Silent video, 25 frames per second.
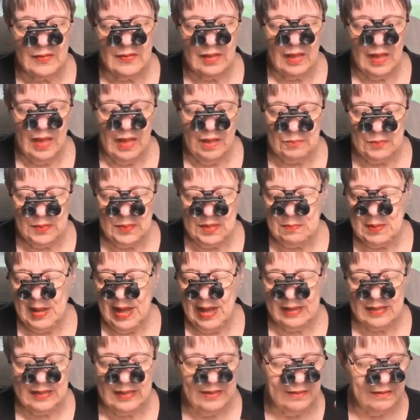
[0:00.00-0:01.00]
and be
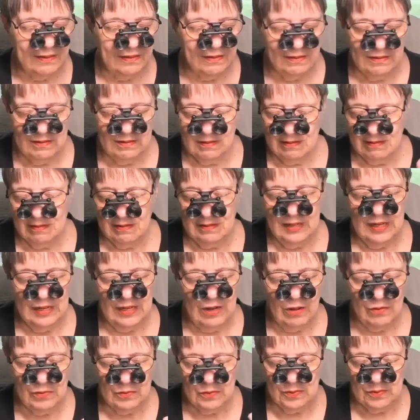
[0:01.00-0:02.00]
back at,
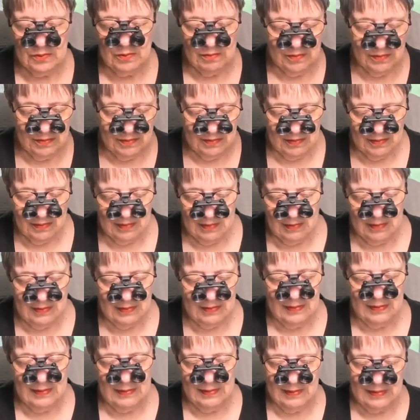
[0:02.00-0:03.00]
in
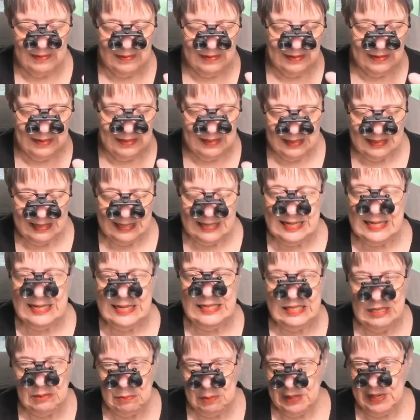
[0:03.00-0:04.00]
an
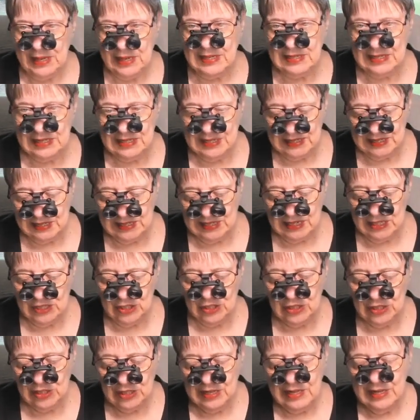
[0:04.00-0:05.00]
easy place to
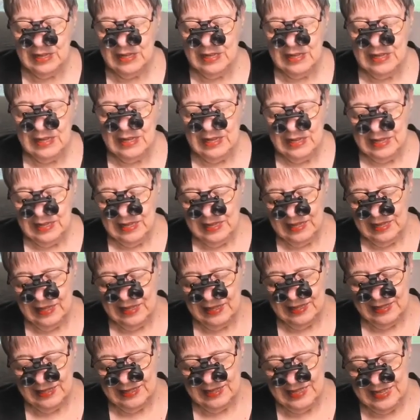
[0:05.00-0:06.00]
stitch.
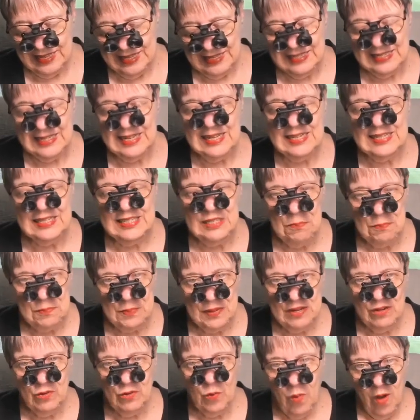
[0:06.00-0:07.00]
This is a
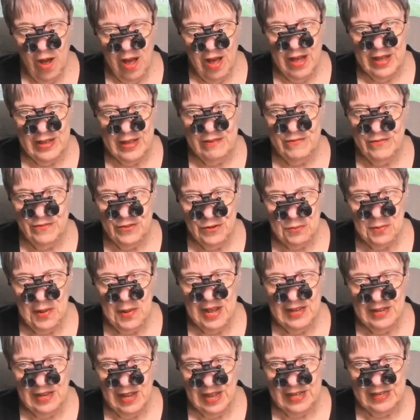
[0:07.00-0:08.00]
bit wide for
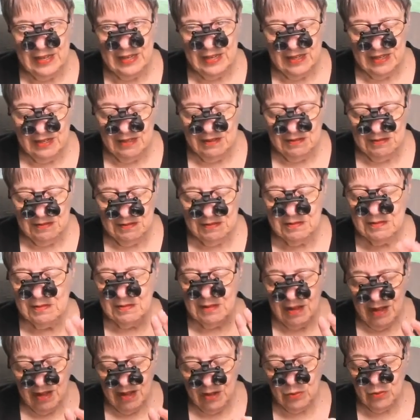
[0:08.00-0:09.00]
my liking.
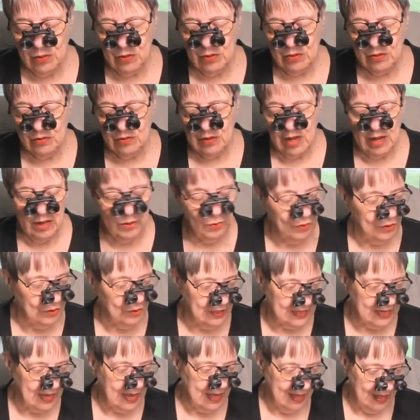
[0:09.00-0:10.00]
I will
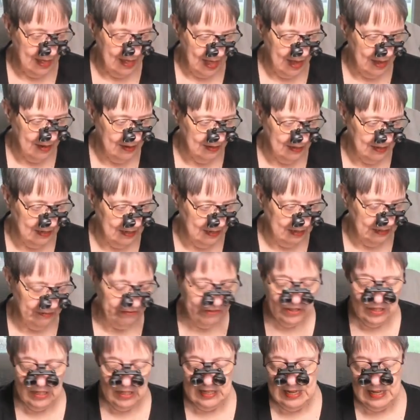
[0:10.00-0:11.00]
say that. It
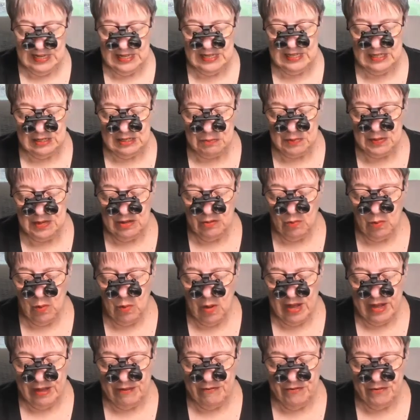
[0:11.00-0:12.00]
really is a bit
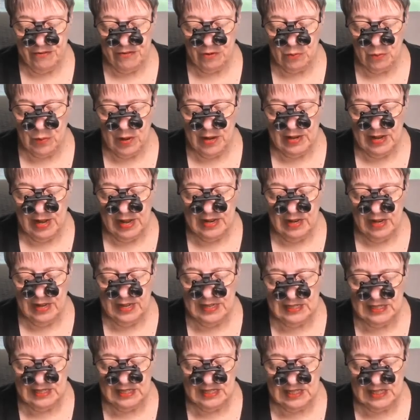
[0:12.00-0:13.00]
wide for what I
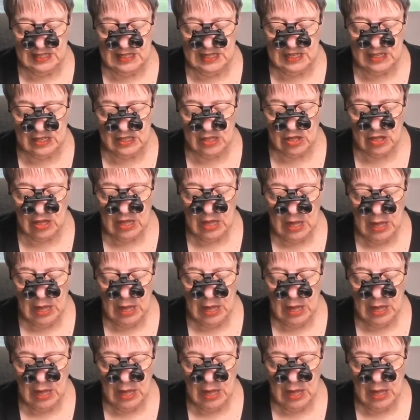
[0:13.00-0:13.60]
like to stitch.